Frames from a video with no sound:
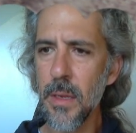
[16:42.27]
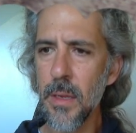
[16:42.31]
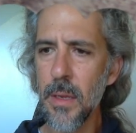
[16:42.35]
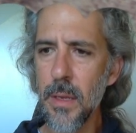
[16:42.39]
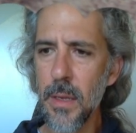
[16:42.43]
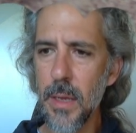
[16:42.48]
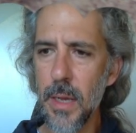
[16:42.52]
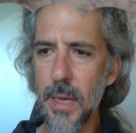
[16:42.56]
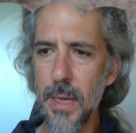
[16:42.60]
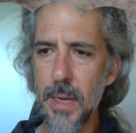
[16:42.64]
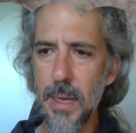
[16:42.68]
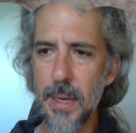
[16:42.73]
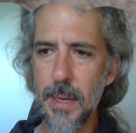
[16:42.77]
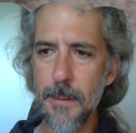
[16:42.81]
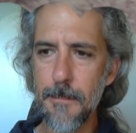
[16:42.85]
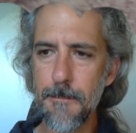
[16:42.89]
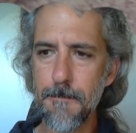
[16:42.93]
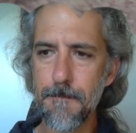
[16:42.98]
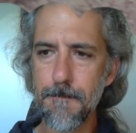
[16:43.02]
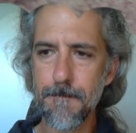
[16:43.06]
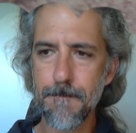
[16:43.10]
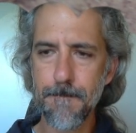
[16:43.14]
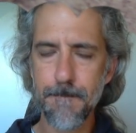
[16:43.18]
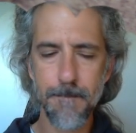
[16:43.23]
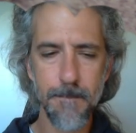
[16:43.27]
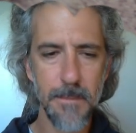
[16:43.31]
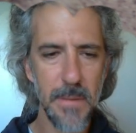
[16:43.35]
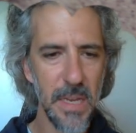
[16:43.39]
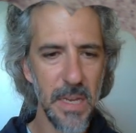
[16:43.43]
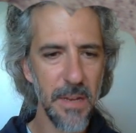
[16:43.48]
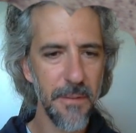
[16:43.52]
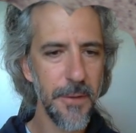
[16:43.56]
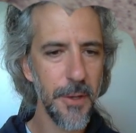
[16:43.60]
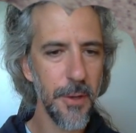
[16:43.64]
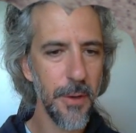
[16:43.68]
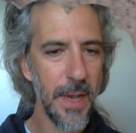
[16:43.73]

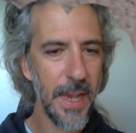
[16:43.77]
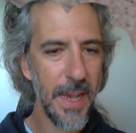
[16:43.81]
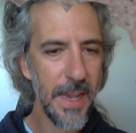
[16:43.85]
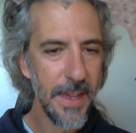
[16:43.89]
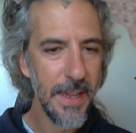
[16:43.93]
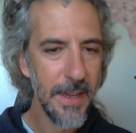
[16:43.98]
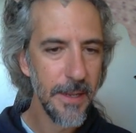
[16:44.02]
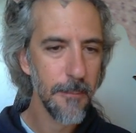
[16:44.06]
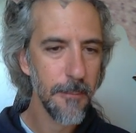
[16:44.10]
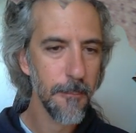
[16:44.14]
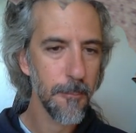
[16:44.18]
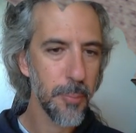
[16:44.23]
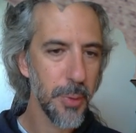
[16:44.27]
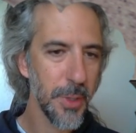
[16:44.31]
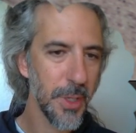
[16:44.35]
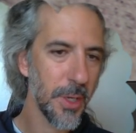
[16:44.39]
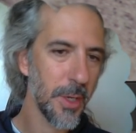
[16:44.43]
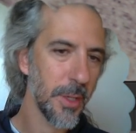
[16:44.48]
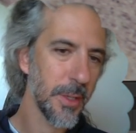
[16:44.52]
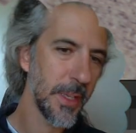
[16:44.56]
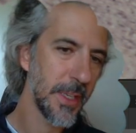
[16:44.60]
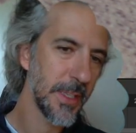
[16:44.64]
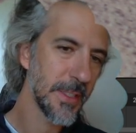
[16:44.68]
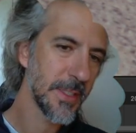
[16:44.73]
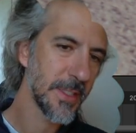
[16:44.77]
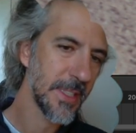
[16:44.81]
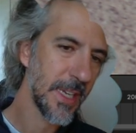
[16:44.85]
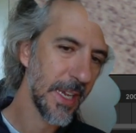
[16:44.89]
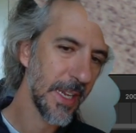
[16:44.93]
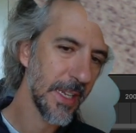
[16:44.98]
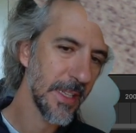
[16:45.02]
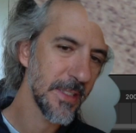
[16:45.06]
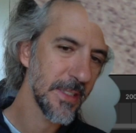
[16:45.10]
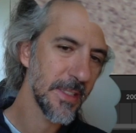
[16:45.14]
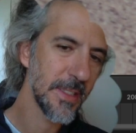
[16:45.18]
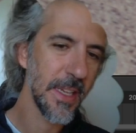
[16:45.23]
If you hadn't put all these
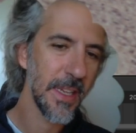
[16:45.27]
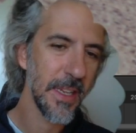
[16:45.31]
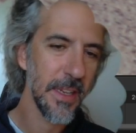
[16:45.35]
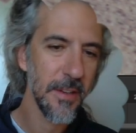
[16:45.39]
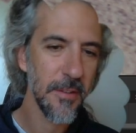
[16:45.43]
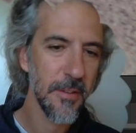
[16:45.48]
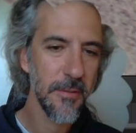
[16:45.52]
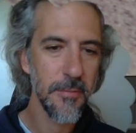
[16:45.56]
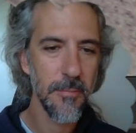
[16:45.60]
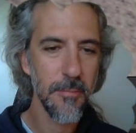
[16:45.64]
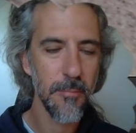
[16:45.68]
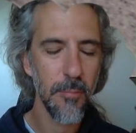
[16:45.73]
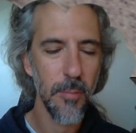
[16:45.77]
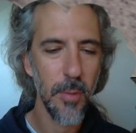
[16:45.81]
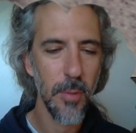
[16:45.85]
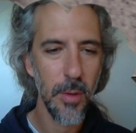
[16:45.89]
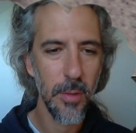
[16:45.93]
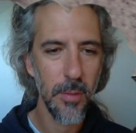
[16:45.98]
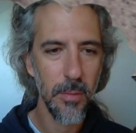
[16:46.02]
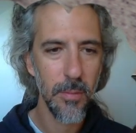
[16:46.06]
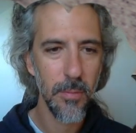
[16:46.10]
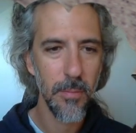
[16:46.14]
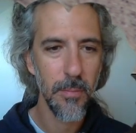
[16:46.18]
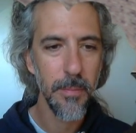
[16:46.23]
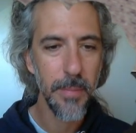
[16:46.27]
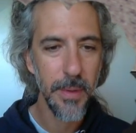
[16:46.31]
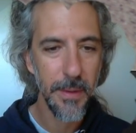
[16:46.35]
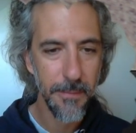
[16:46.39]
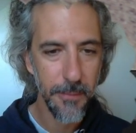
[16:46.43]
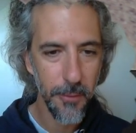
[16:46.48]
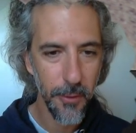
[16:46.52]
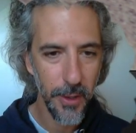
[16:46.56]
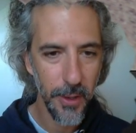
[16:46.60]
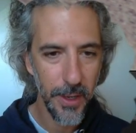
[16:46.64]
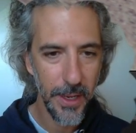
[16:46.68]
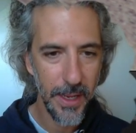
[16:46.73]
signs in
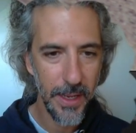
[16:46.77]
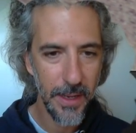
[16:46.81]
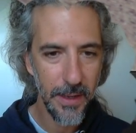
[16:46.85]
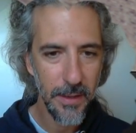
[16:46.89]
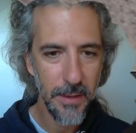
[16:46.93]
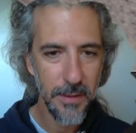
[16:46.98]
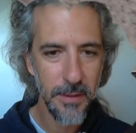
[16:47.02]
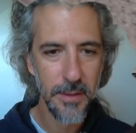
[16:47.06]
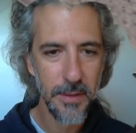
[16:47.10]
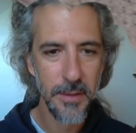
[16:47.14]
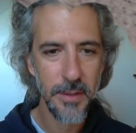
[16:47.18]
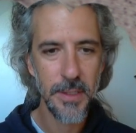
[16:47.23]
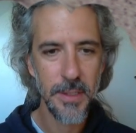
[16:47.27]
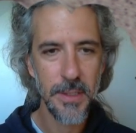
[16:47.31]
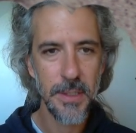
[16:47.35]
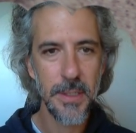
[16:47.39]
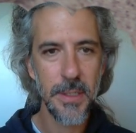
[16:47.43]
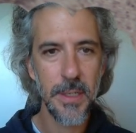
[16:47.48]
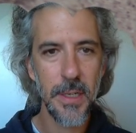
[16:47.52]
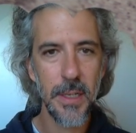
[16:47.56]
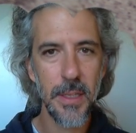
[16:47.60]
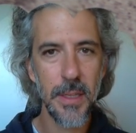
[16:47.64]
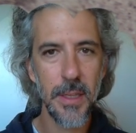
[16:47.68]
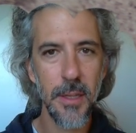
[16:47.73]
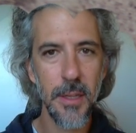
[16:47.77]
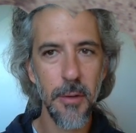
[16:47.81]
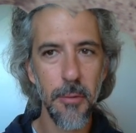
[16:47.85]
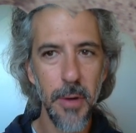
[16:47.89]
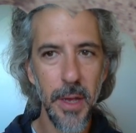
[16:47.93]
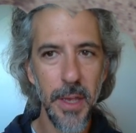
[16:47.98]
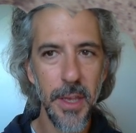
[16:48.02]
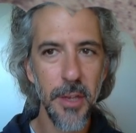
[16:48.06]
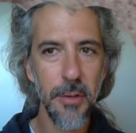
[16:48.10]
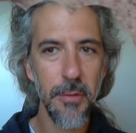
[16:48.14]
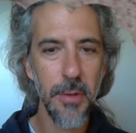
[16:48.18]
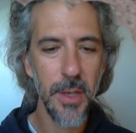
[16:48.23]
beforehand, the way
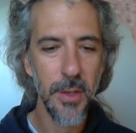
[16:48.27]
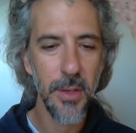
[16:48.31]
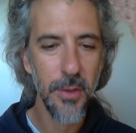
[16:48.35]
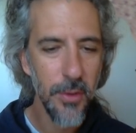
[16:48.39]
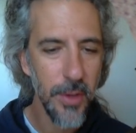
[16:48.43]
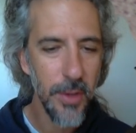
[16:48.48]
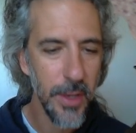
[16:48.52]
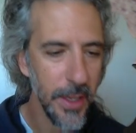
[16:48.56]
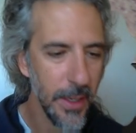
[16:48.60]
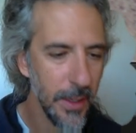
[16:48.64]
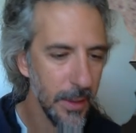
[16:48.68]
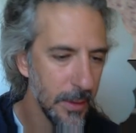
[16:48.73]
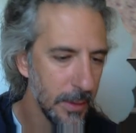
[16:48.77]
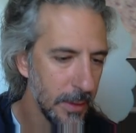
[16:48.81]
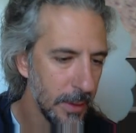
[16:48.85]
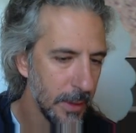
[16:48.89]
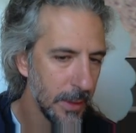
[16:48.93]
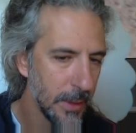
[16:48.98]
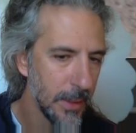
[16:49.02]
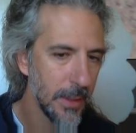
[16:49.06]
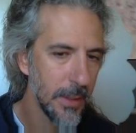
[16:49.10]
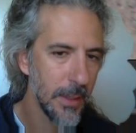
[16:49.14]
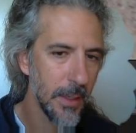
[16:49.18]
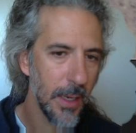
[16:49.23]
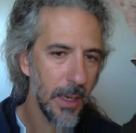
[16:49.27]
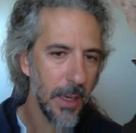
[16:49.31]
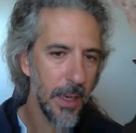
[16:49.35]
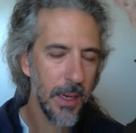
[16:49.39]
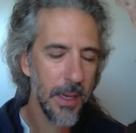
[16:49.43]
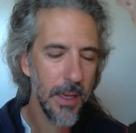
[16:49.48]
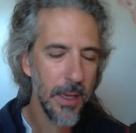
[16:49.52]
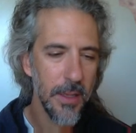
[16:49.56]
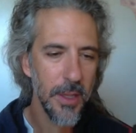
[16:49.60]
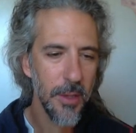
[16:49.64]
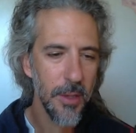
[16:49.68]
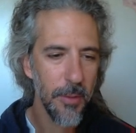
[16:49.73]
you would do it,
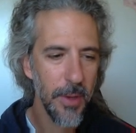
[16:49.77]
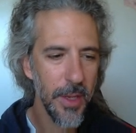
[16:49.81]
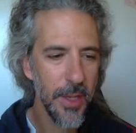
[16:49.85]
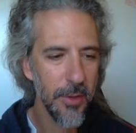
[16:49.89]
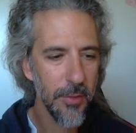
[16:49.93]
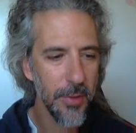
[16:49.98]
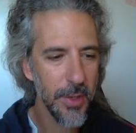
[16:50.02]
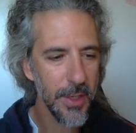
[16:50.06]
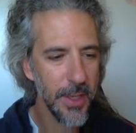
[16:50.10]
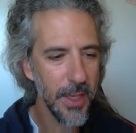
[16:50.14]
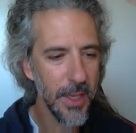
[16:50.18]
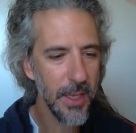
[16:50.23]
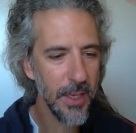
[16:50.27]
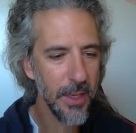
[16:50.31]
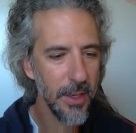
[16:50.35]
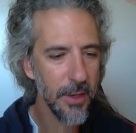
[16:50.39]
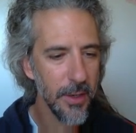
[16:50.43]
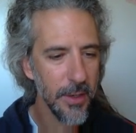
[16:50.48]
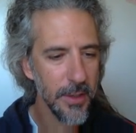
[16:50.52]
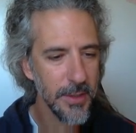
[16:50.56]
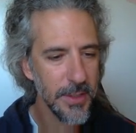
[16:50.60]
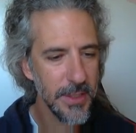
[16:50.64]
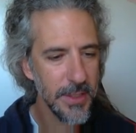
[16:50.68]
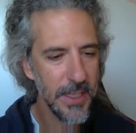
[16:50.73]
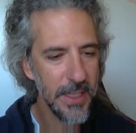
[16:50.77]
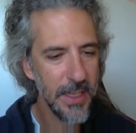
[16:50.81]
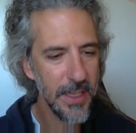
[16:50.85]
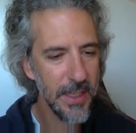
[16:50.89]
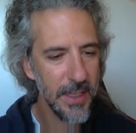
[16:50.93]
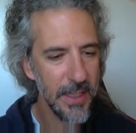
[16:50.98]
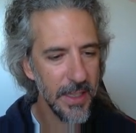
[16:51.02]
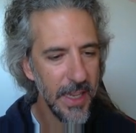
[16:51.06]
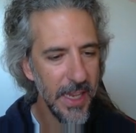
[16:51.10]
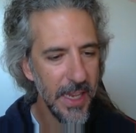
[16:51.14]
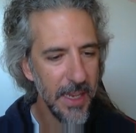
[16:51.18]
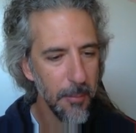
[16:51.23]
the way you would get your scene in
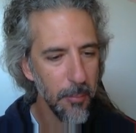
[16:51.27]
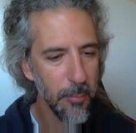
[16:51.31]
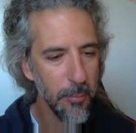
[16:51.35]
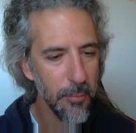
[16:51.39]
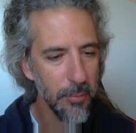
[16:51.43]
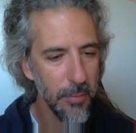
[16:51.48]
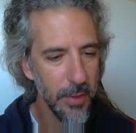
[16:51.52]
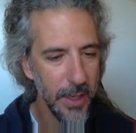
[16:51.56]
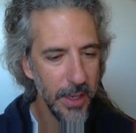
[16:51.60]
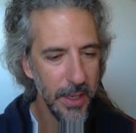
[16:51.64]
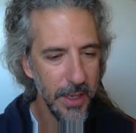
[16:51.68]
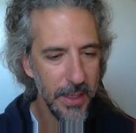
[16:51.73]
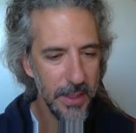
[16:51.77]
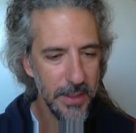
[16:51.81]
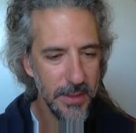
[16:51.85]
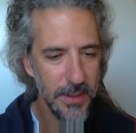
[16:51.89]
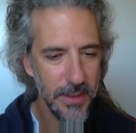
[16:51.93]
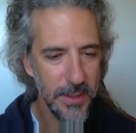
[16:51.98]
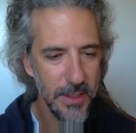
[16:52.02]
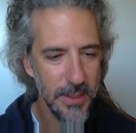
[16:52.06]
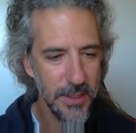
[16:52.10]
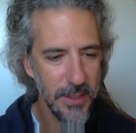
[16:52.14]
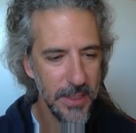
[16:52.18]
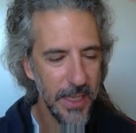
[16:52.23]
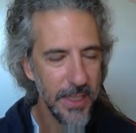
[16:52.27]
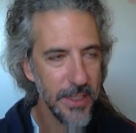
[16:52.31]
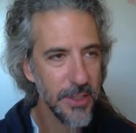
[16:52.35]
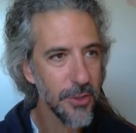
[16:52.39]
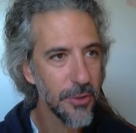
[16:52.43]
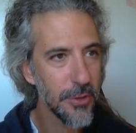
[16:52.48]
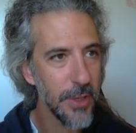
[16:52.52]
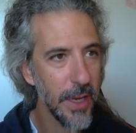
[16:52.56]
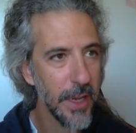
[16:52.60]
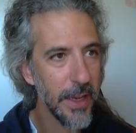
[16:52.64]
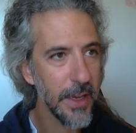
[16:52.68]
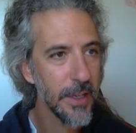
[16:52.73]
the game is this nice
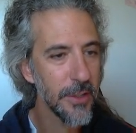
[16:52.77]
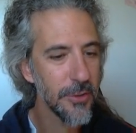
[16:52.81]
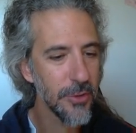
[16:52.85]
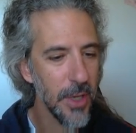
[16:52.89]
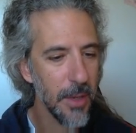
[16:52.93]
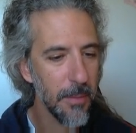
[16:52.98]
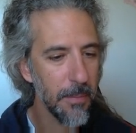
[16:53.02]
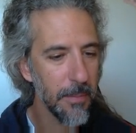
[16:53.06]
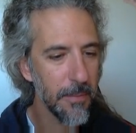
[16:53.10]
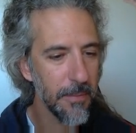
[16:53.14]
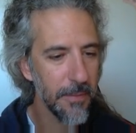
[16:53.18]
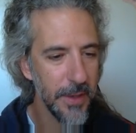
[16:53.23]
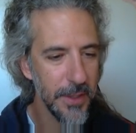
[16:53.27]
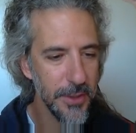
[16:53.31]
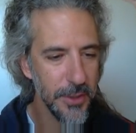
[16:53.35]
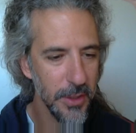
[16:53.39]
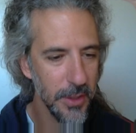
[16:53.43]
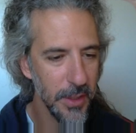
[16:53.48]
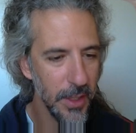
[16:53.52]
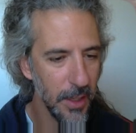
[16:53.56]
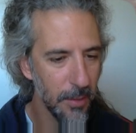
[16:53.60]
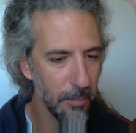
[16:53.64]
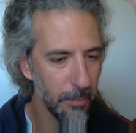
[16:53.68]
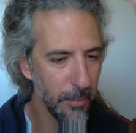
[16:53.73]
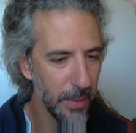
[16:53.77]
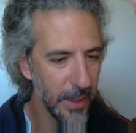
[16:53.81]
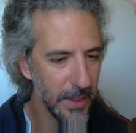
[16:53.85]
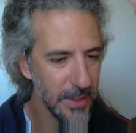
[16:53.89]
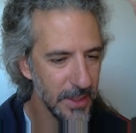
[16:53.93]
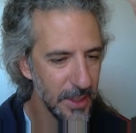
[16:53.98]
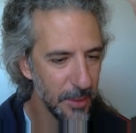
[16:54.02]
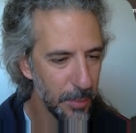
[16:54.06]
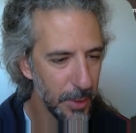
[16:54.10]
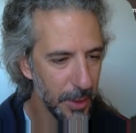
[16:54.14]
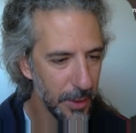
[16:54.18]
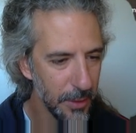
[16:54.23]
drag and drop feature that
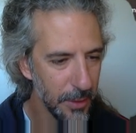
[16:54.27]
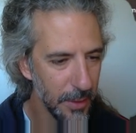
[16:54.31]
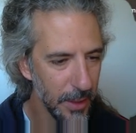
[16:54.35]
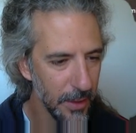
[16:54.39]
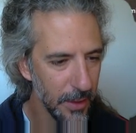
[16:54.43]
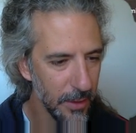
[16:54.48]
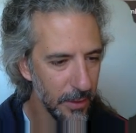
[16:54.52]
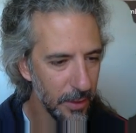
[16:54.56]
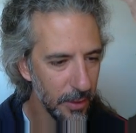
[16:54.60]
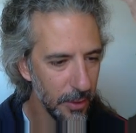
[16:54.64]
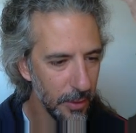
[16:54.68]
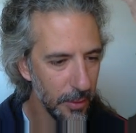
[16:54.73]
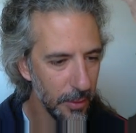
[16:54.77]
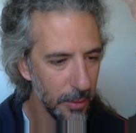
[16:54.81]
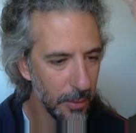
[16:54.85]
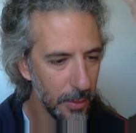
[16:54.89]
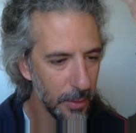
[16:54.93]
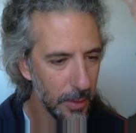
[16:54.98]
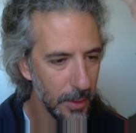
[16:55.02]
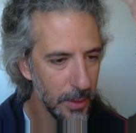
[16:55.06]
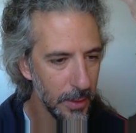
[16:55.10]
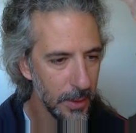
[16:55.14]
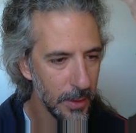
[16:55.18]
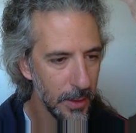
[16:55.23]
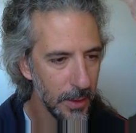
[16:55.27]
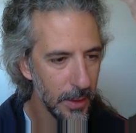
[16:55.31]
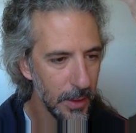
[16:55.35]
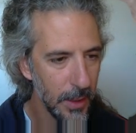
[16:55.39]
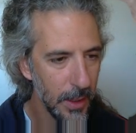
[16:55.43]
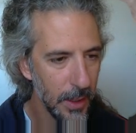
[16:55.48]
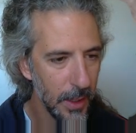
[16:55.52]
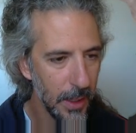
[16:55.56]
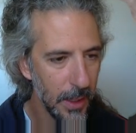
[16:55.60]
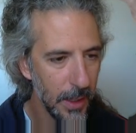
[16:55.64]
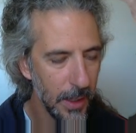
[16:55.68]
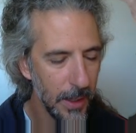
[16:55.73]
Maisie built into
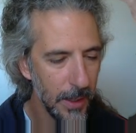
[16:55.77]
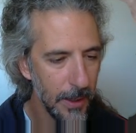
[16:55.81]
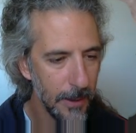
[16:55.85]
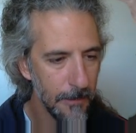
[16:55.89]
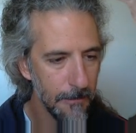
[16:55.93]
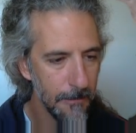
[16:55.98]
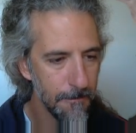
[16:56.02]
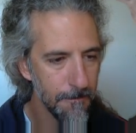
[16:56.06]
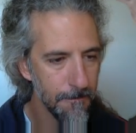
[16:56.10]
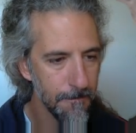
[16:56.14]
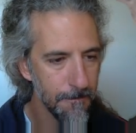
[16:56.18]
the